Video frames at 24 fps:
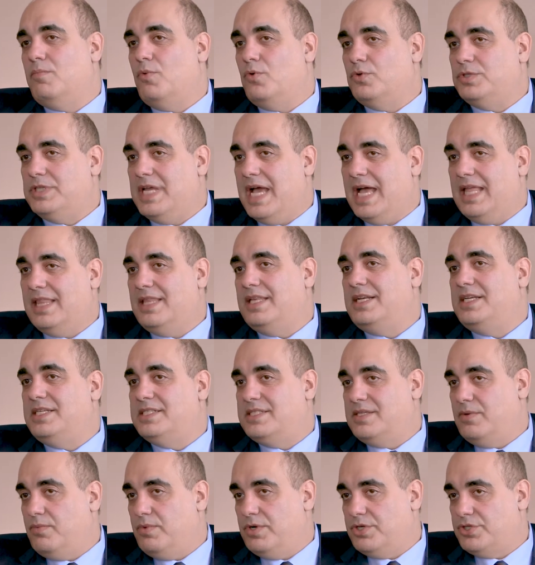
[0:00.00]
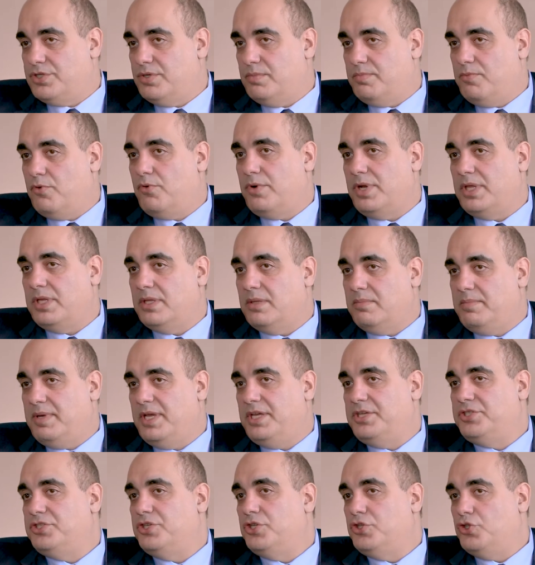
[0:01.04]
modalities that we're supporting the
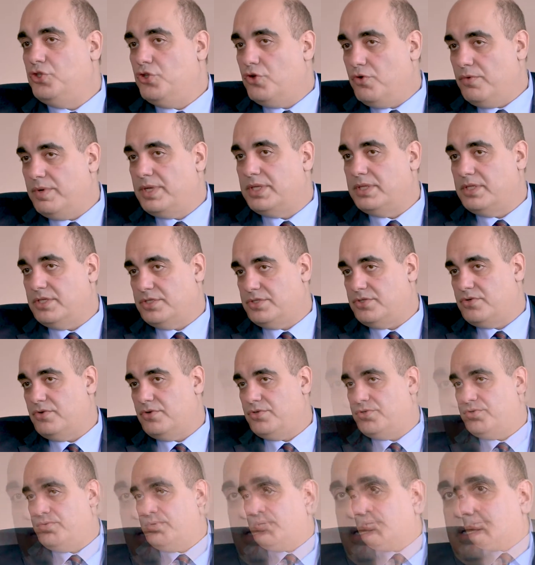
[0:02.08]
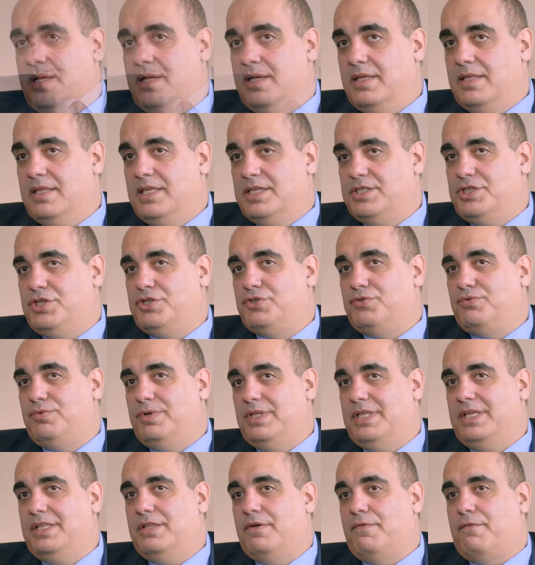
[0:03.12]
patient during the surgery. This is
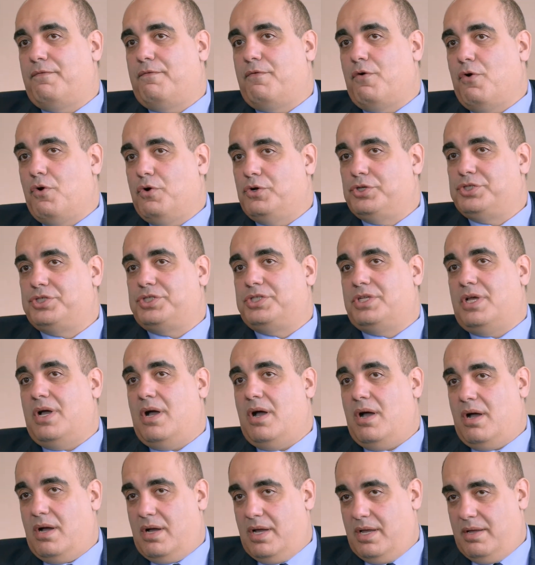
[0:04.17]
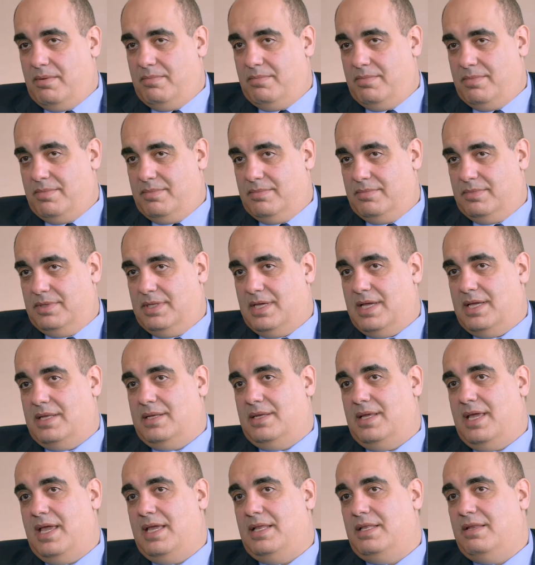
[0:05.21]
really the first time that
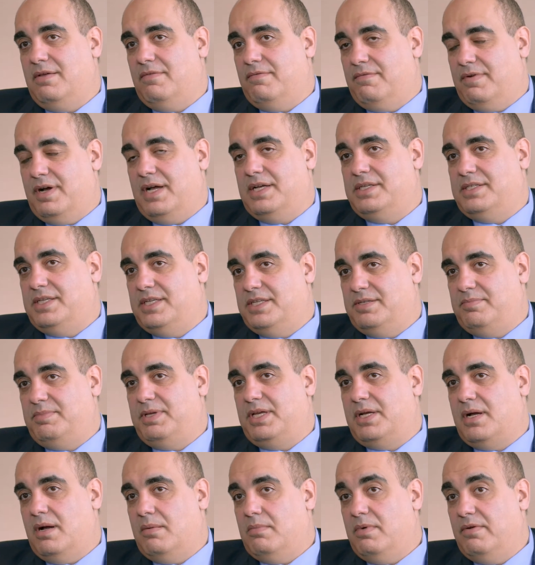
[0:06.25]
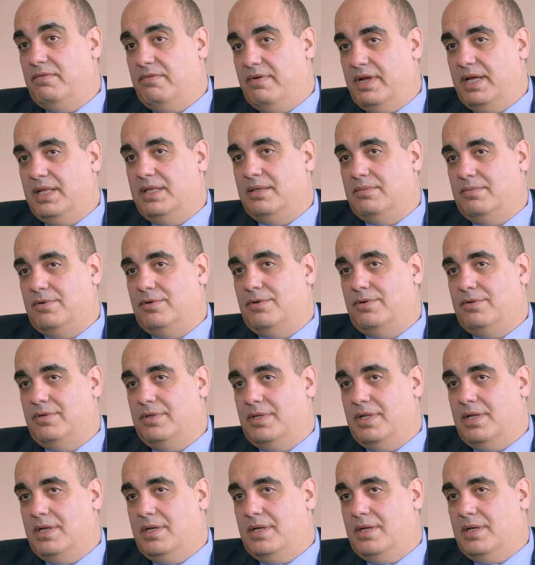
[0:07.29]
a device has become available
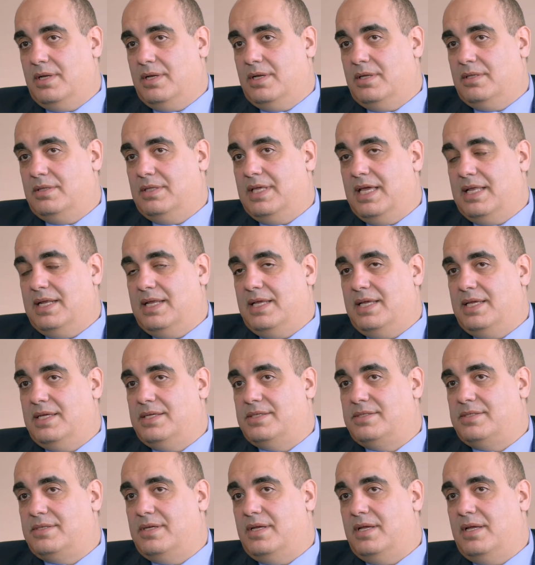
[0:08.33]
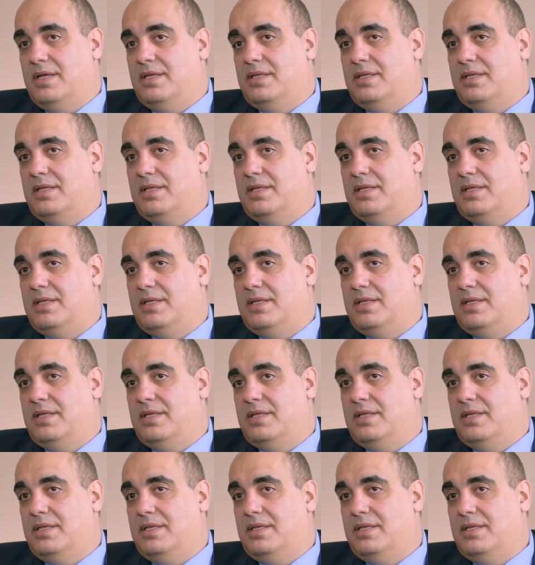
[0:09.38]
that is